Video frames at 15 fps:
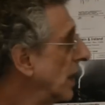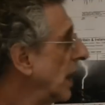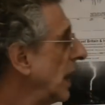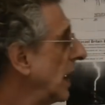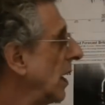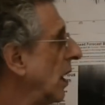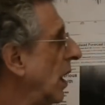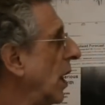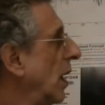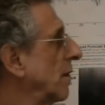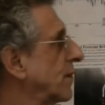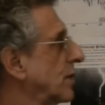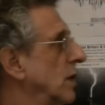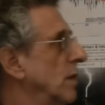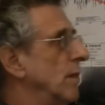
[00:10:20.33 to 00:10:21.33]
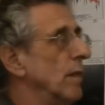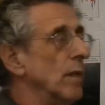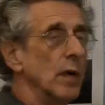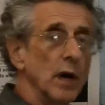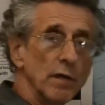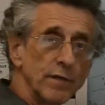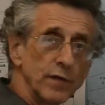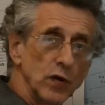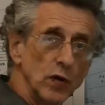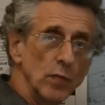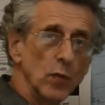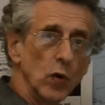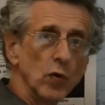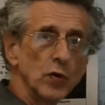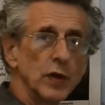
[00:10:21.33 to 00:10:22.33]
that after a few
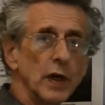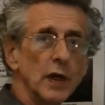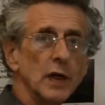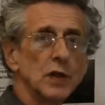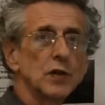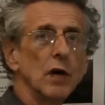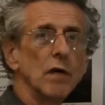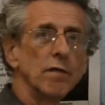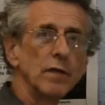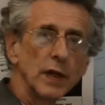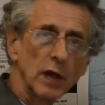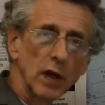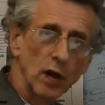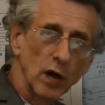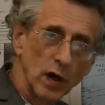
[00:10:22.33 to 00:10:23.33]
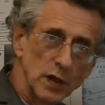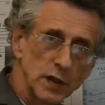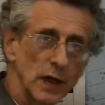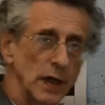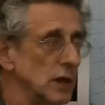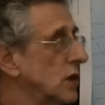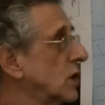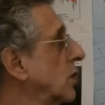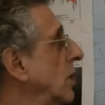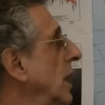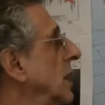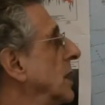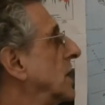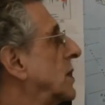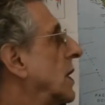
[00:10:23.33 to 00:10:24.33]
more years of little ice age
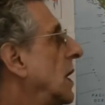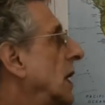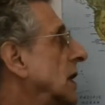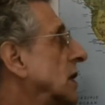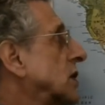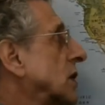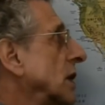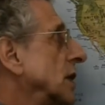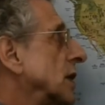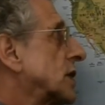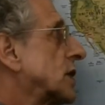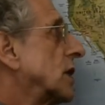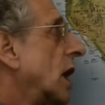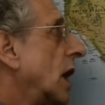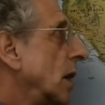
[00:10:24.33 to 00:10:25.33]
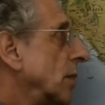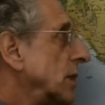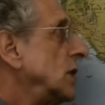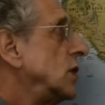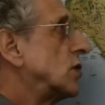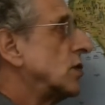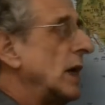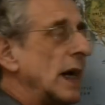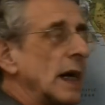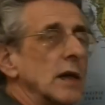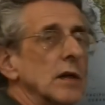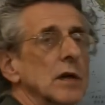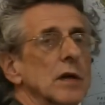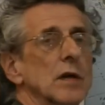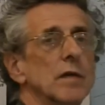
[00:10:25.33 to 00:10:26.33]
trends is going to start being
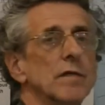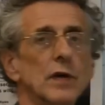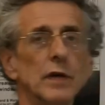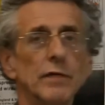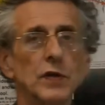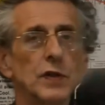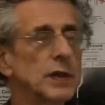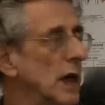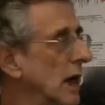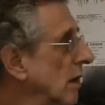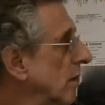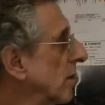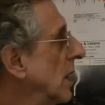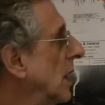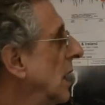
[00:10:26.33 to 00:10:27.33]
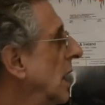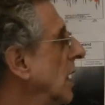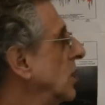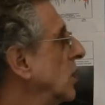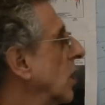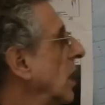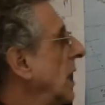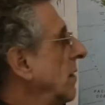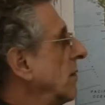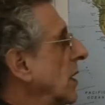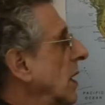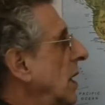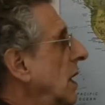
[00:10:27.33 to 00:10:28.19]
dragged further south. And you'll have